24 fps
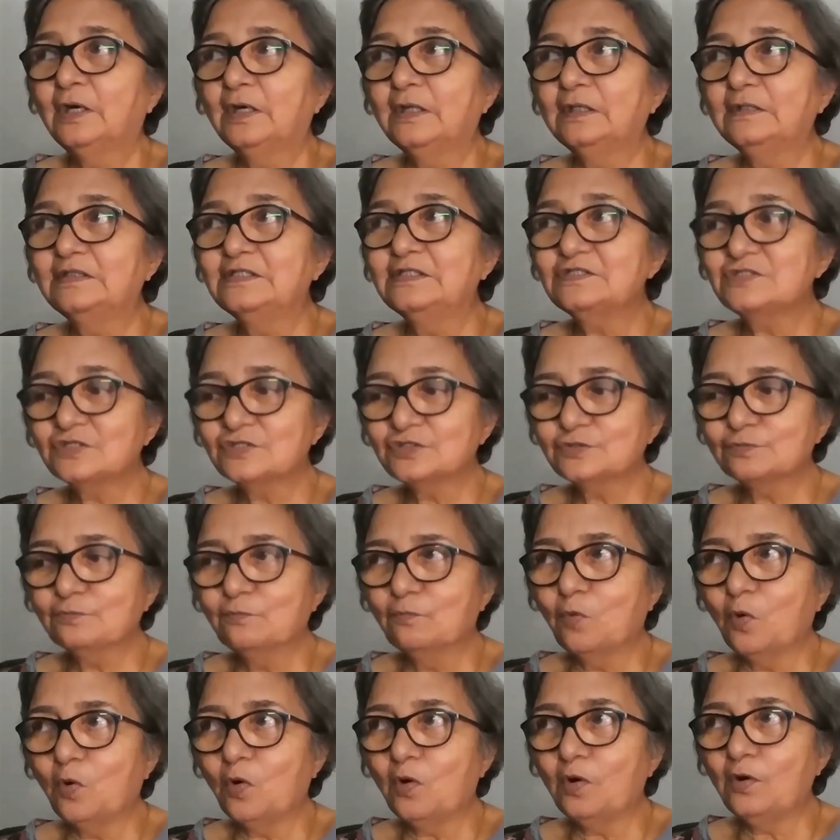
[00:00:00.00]
this is
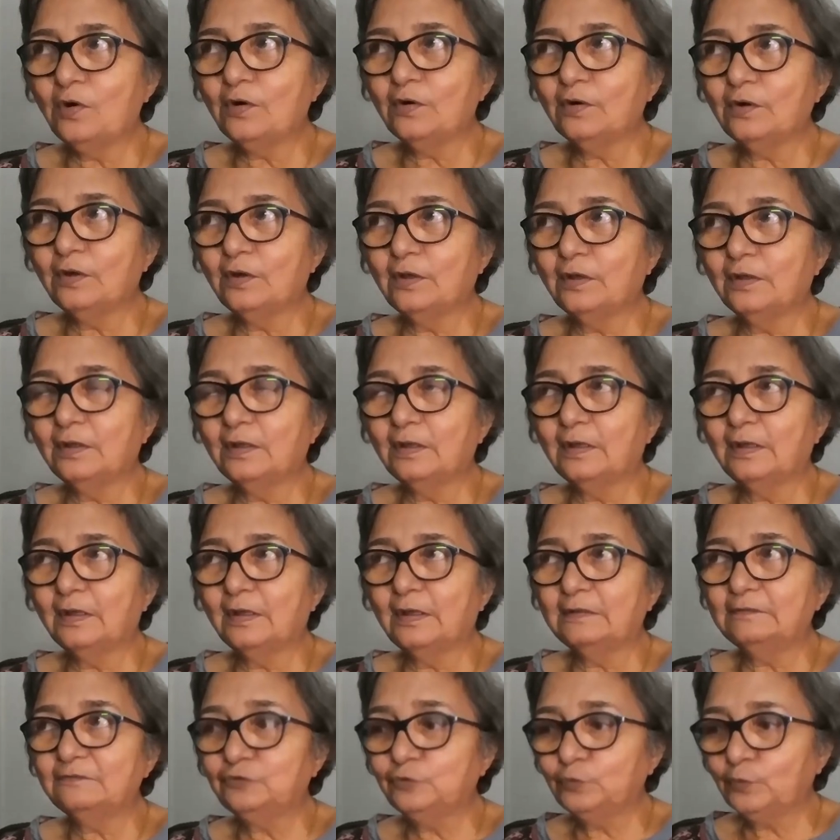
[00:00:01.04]
more,
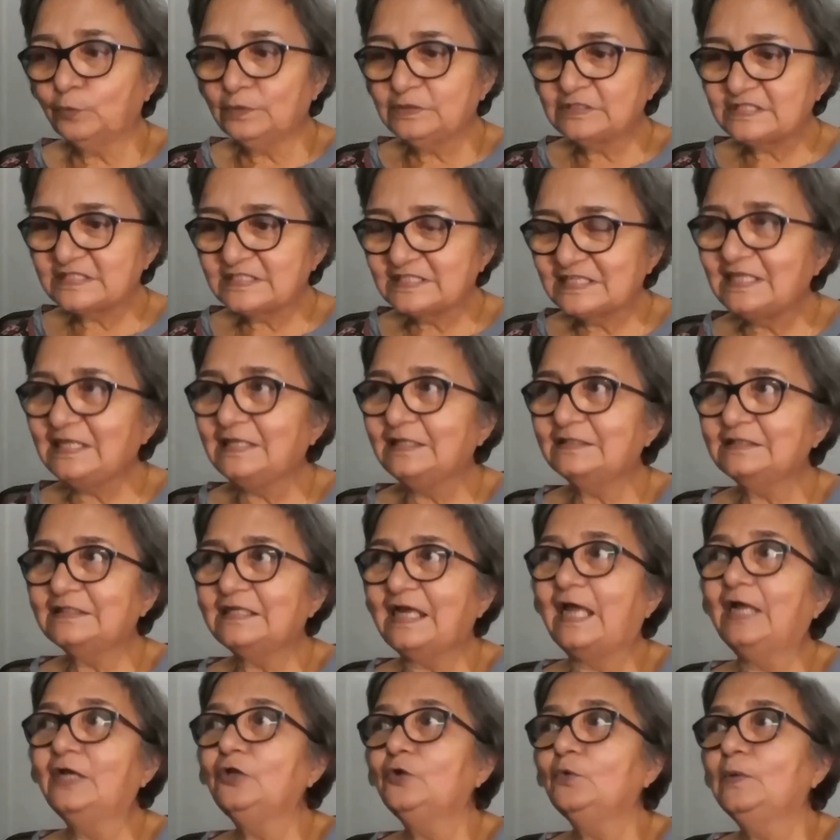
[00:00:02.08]
you would see it
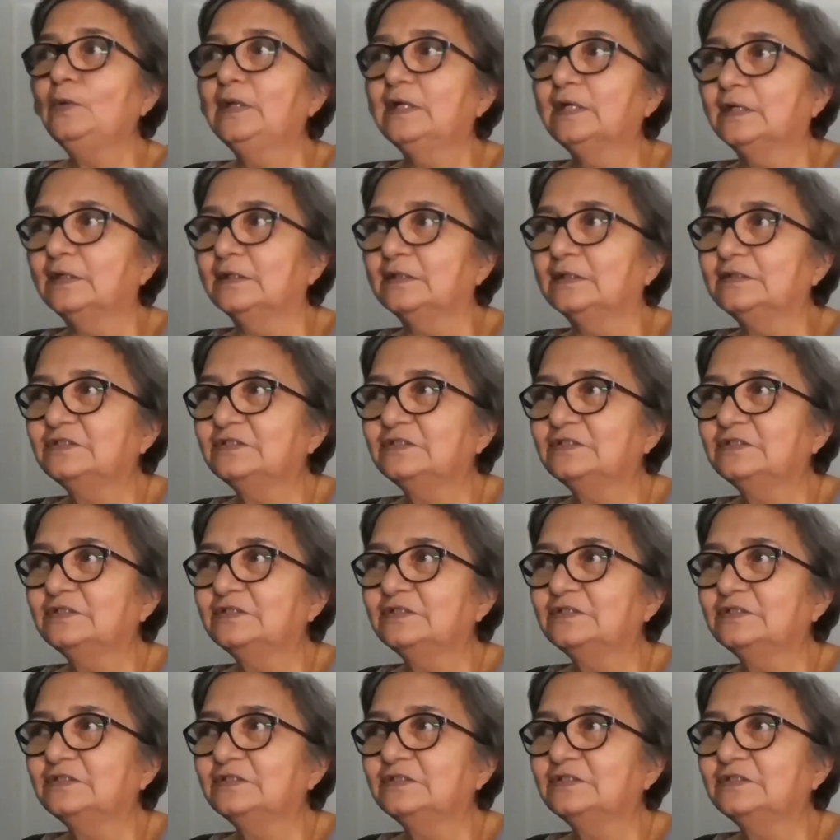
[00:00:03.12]
and you learn.